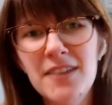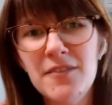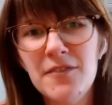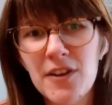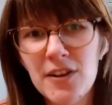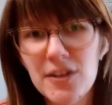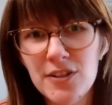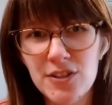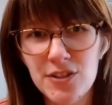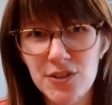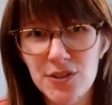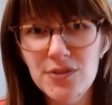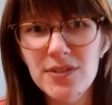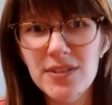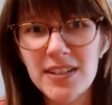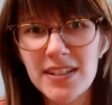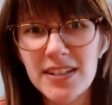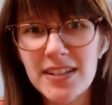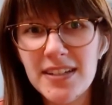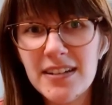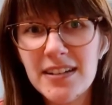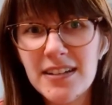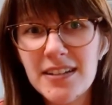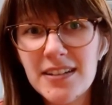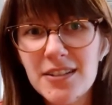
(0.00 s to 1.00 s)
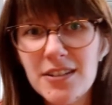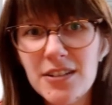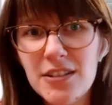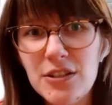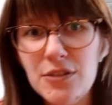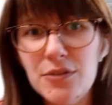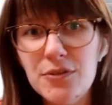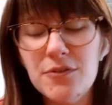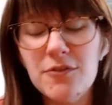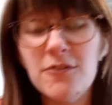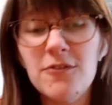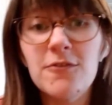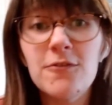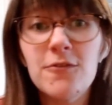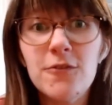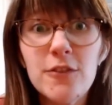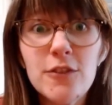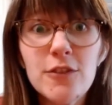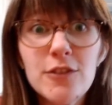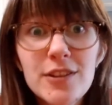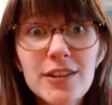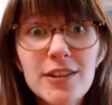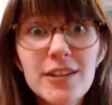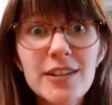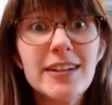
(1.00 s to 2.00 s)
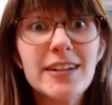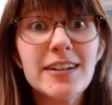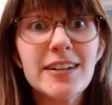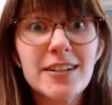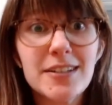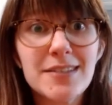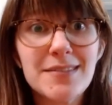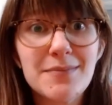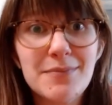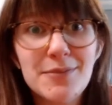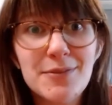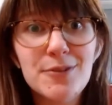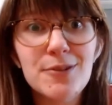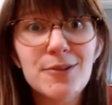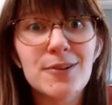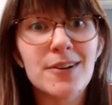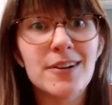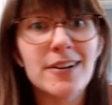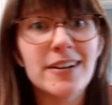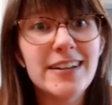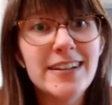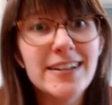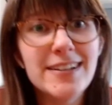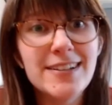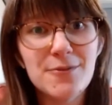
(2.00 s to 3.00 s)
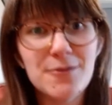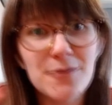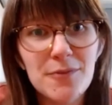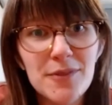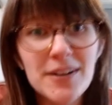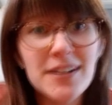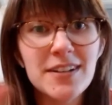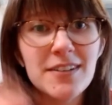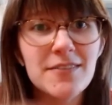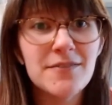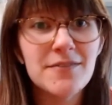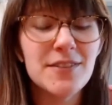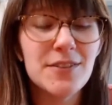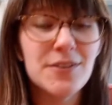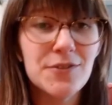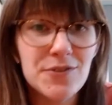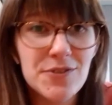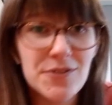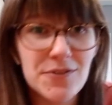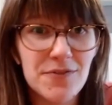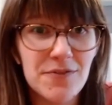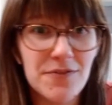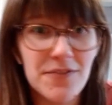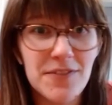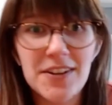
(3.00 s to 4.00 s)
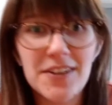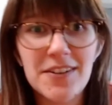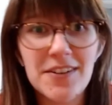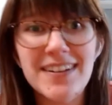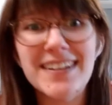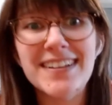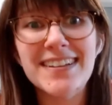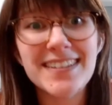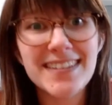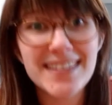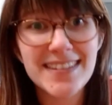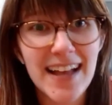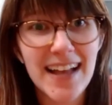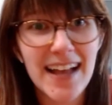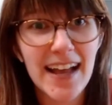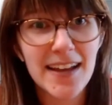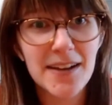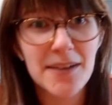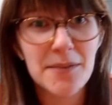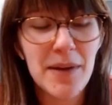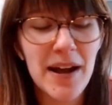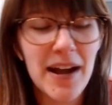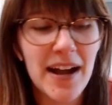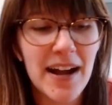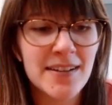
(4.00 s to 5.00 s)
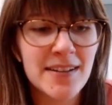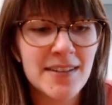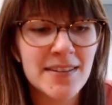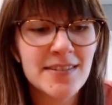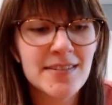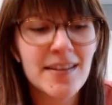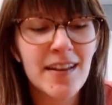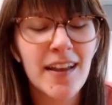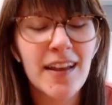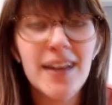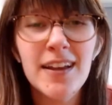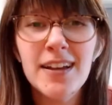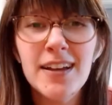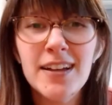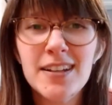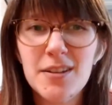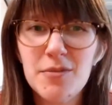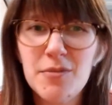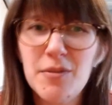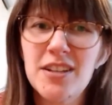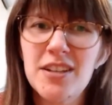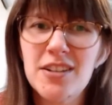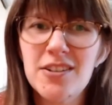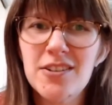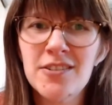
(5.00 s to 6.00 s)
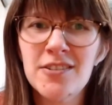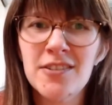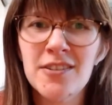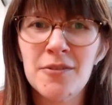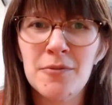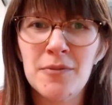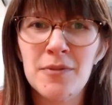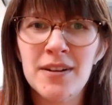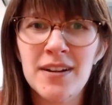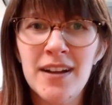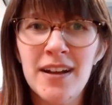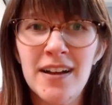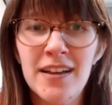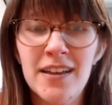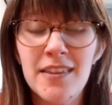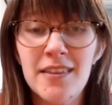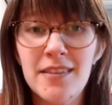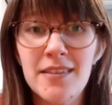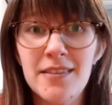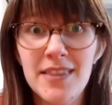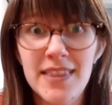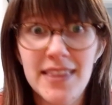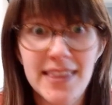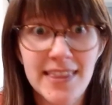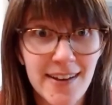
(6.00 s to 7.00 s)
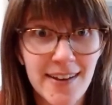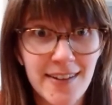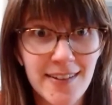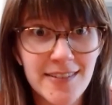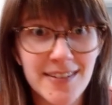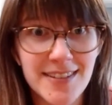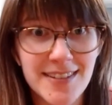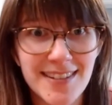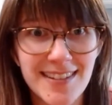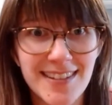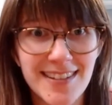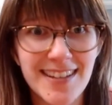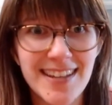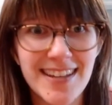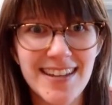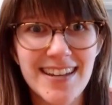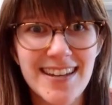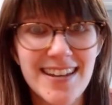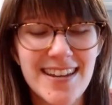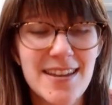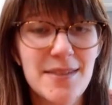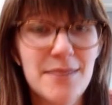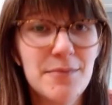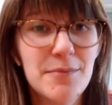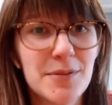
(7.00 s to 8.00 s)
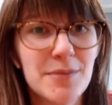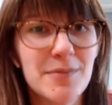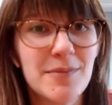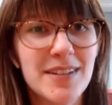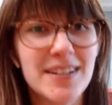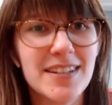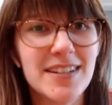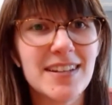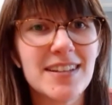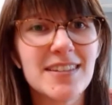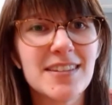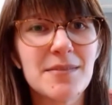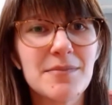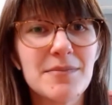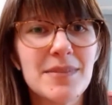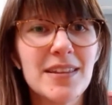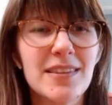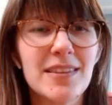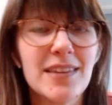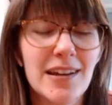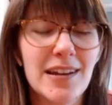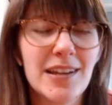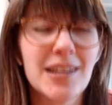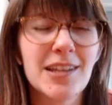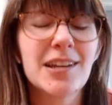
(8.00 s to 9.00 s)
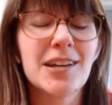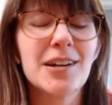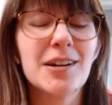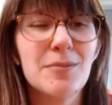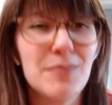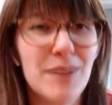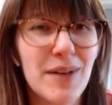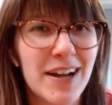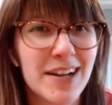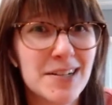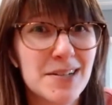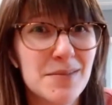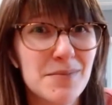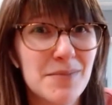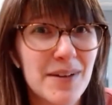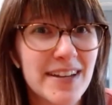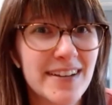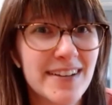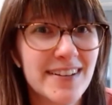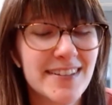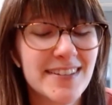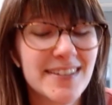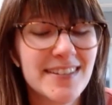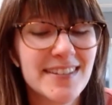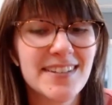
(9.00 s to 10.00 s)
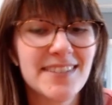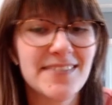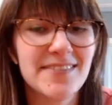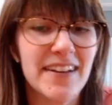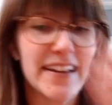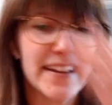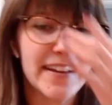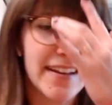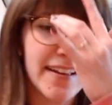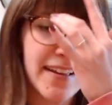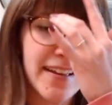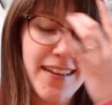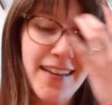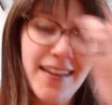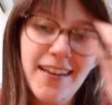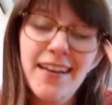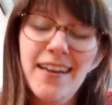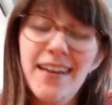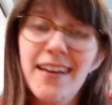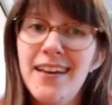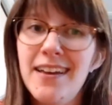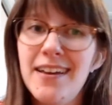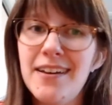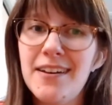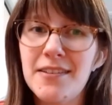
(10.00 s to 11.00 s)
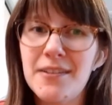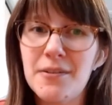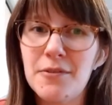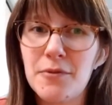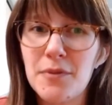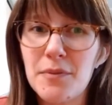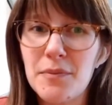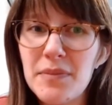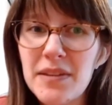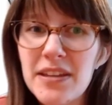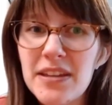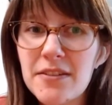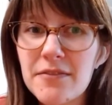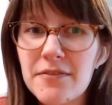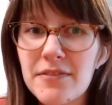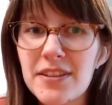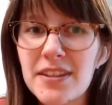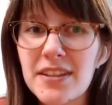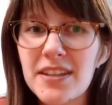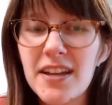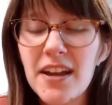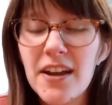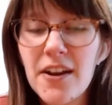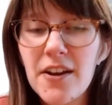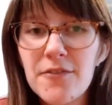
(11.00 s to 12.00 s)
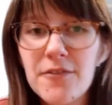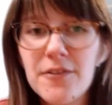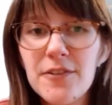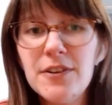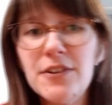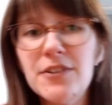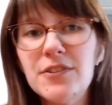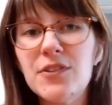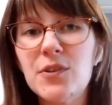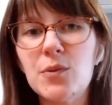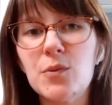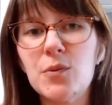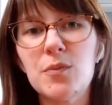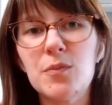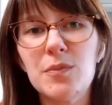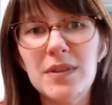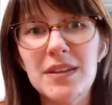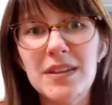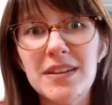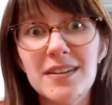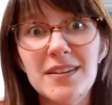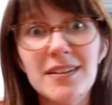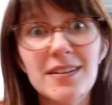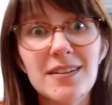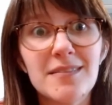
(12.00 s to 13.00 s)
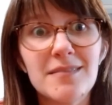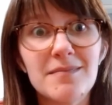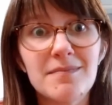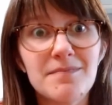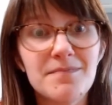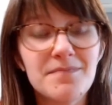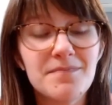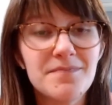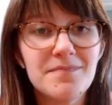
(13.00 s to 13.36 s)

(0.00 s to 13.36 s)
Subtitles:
our duty to fully explore each one of those various side paths to make sure that we're not thoughtlessly implementing something that can come back to bite us, right? That we're being really careful, that we're being